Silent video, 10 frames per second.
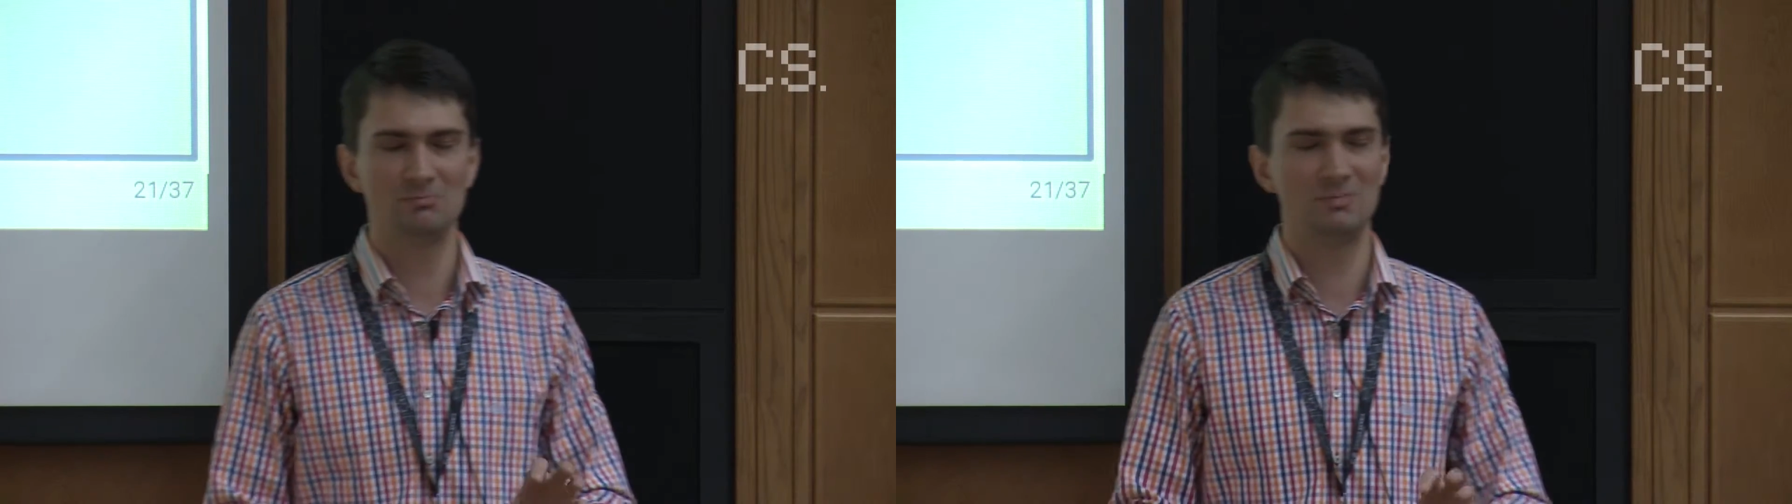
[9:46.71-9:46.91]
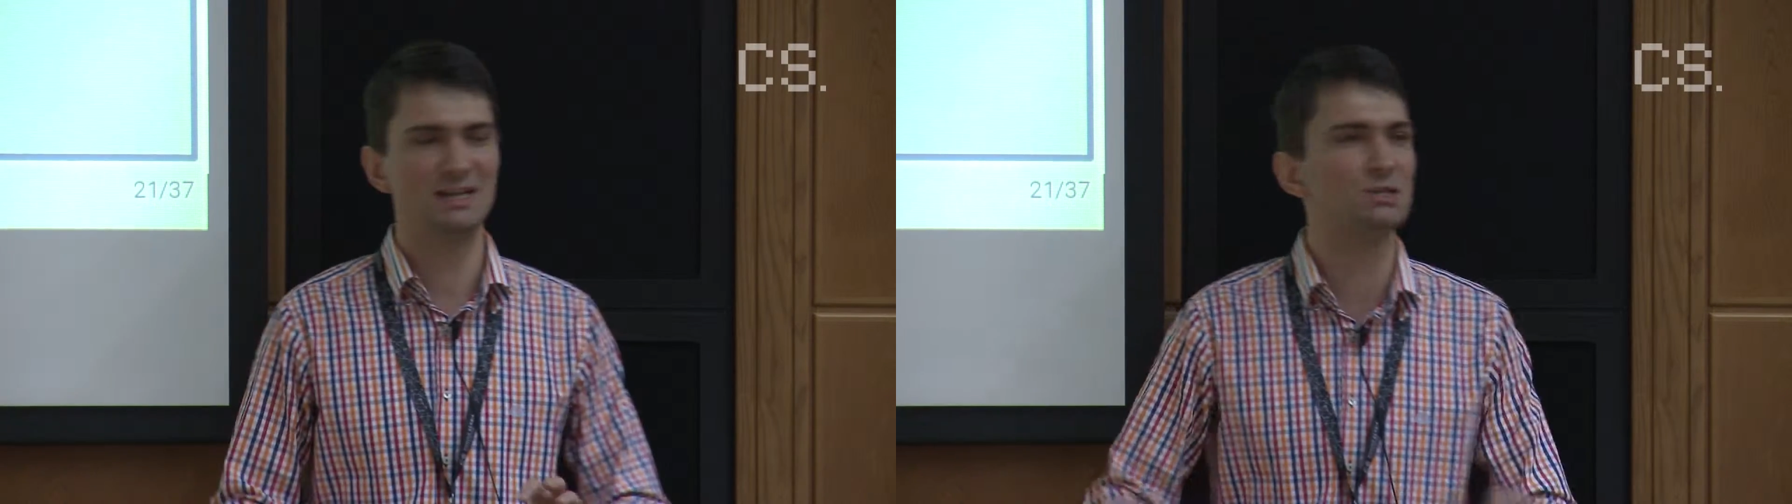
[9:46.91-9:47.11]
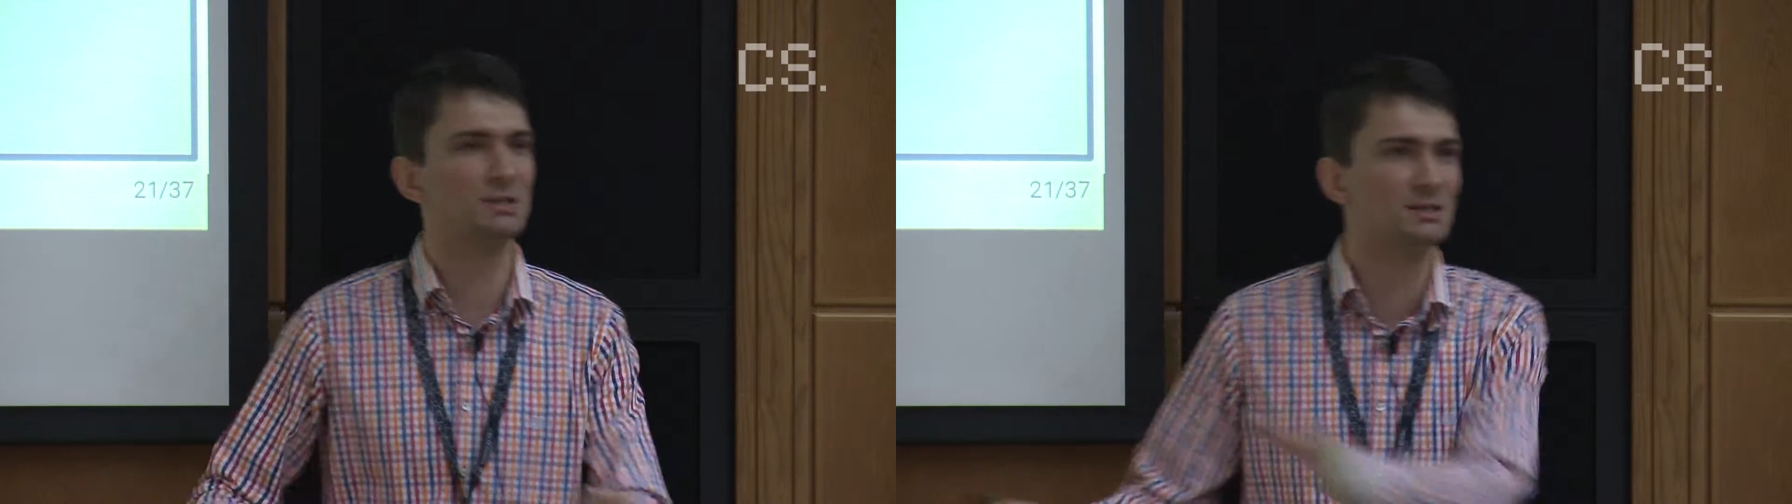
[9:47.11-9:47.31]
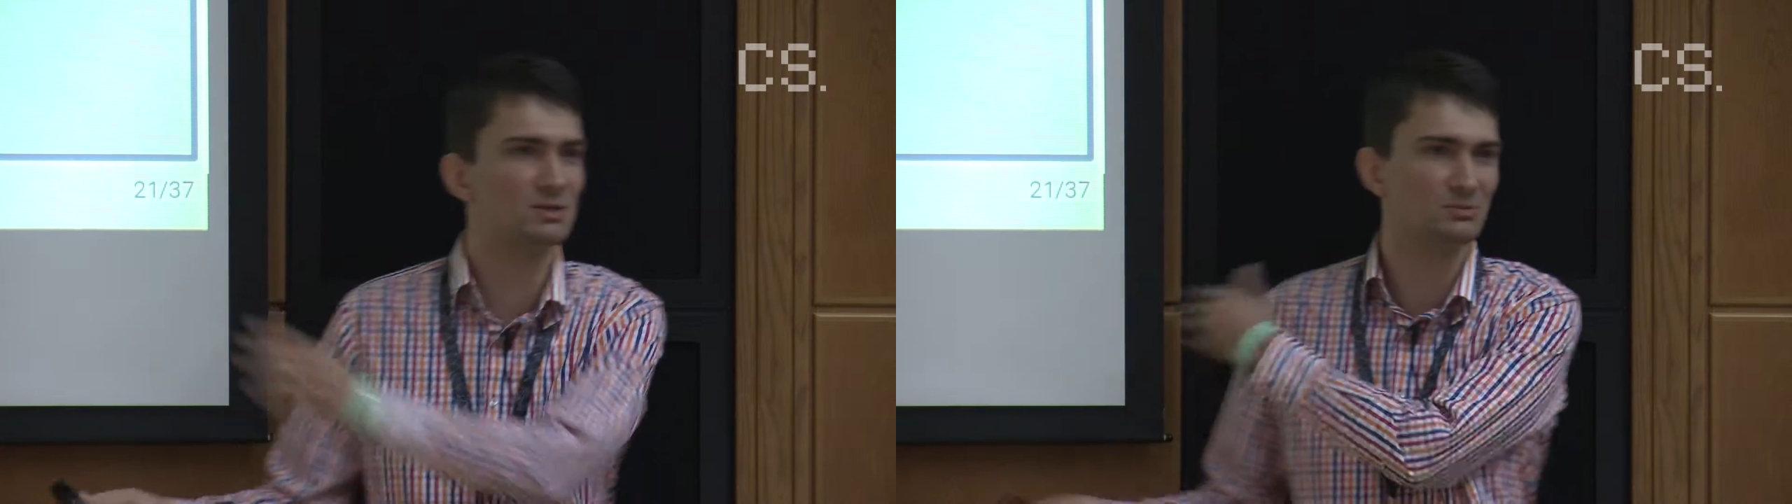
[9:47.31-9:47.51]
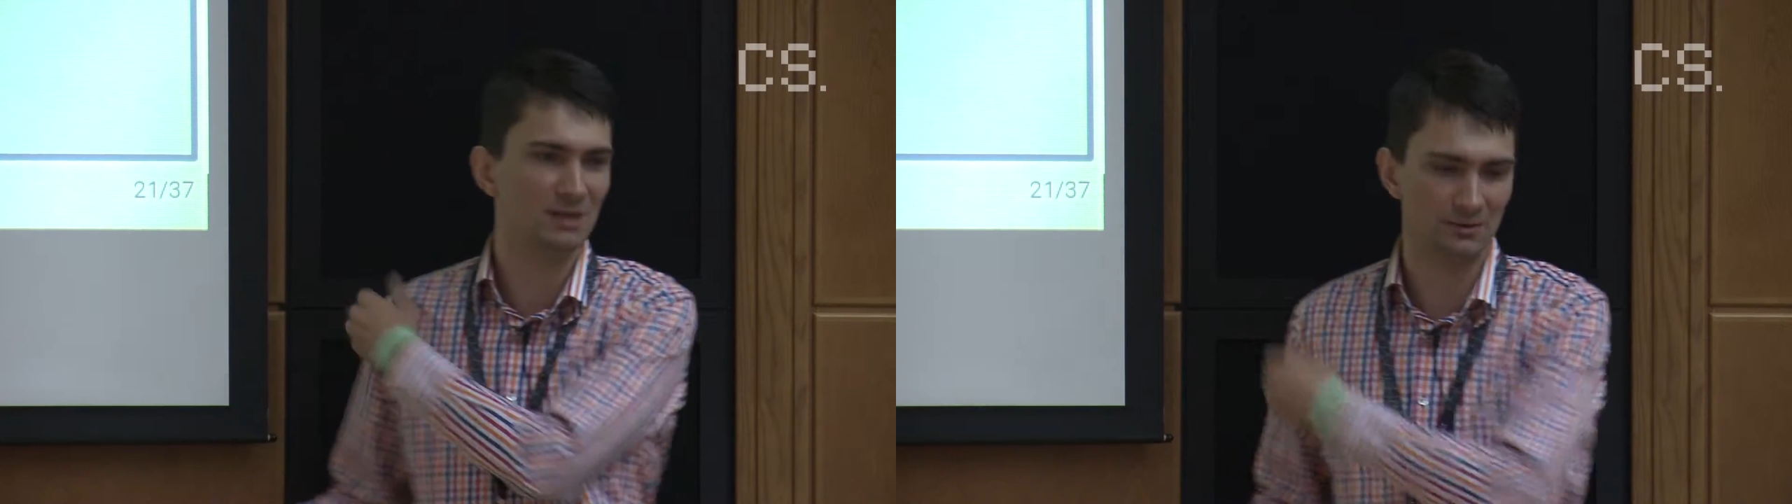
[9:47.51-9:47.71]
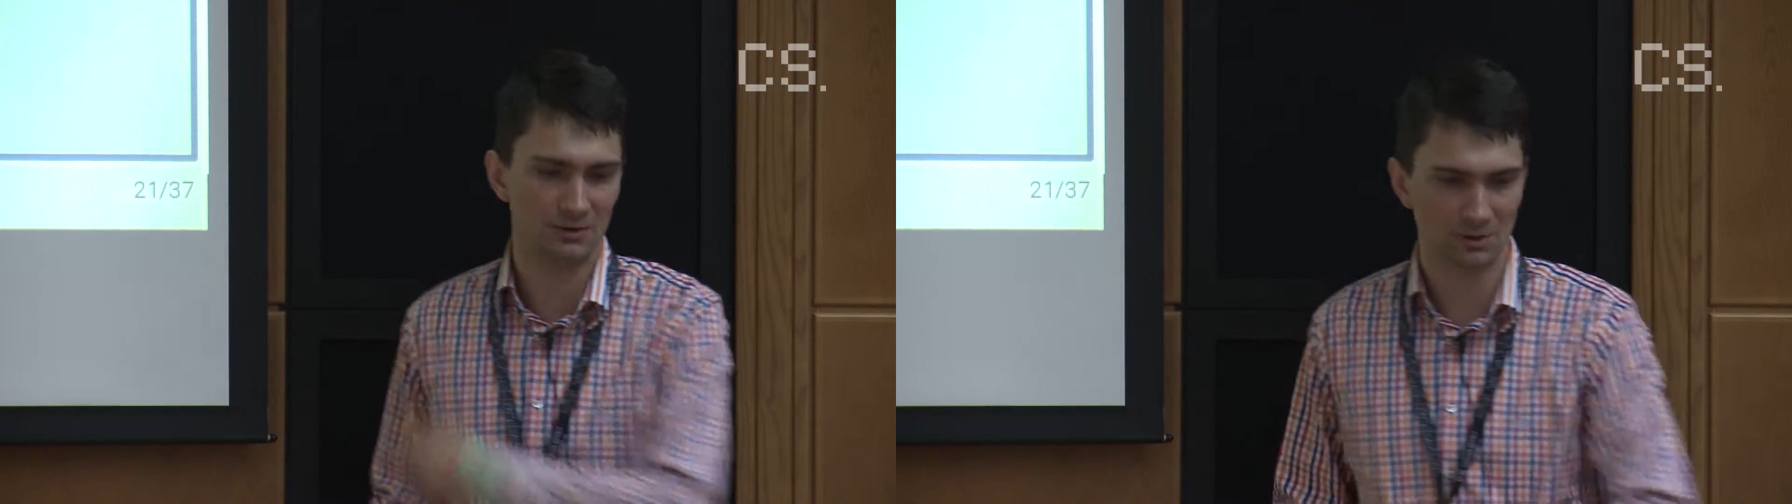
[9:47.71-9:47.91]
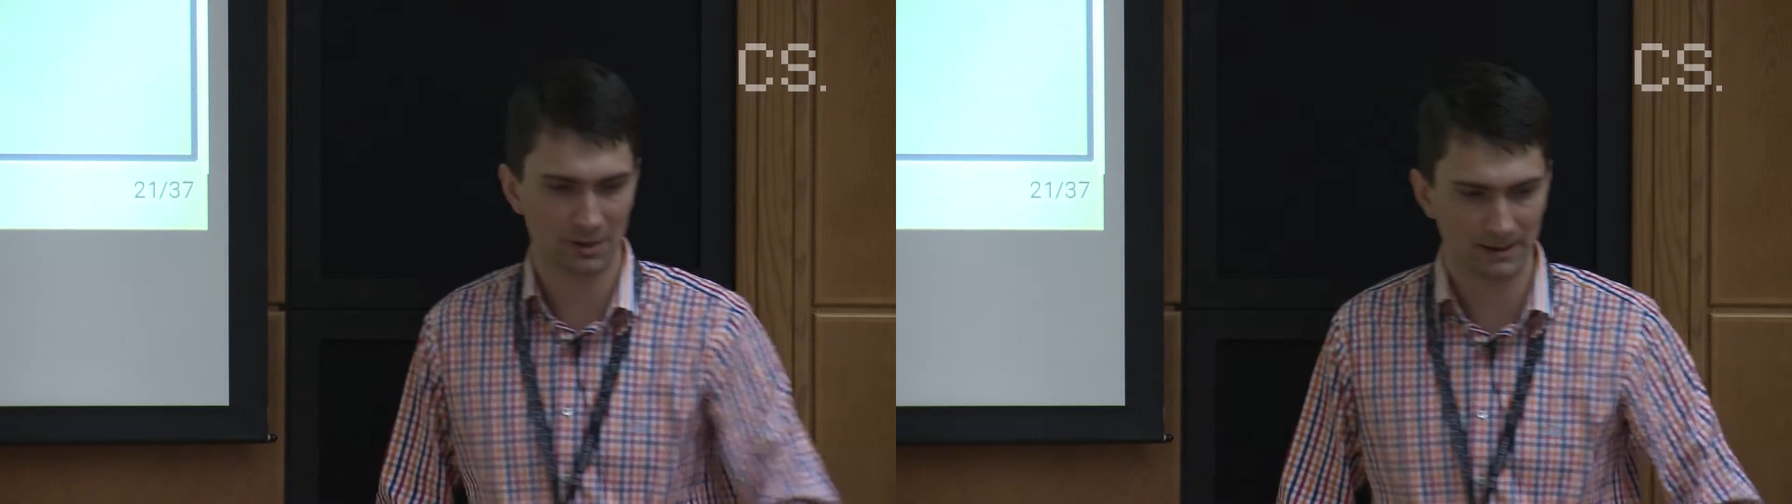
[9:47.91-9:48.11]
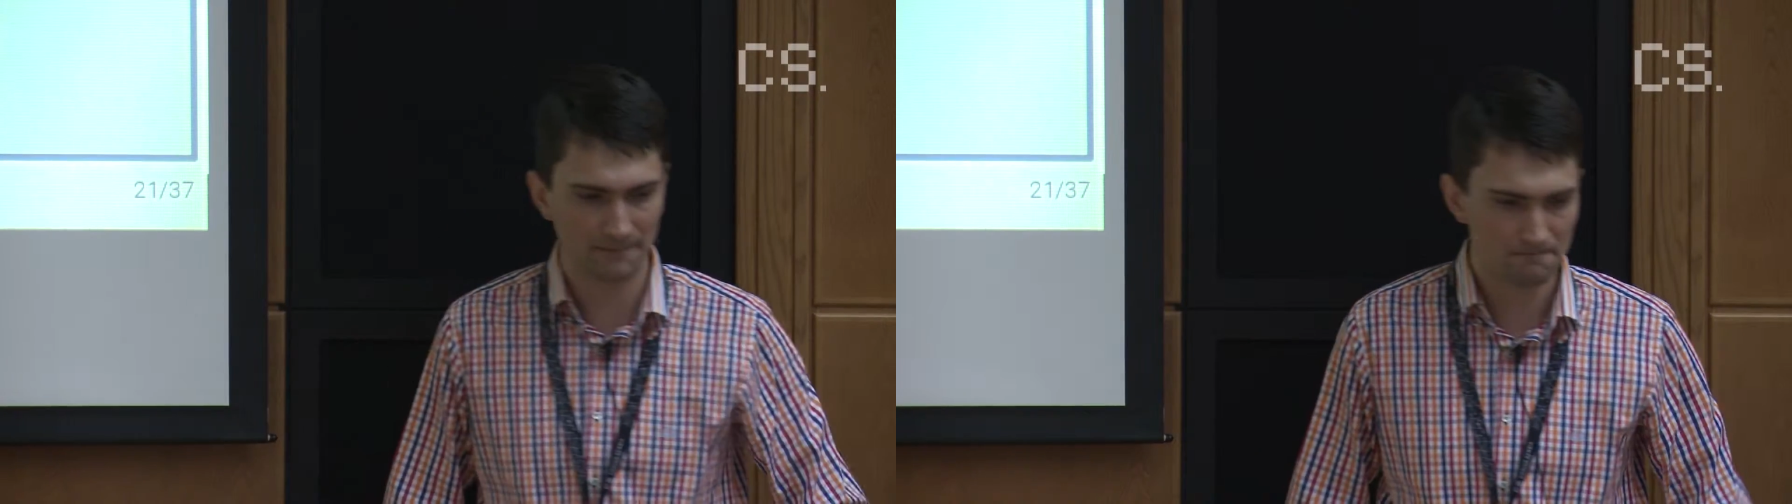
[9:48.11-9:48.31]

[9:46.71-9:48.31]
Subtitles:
Let's just assume they were okay.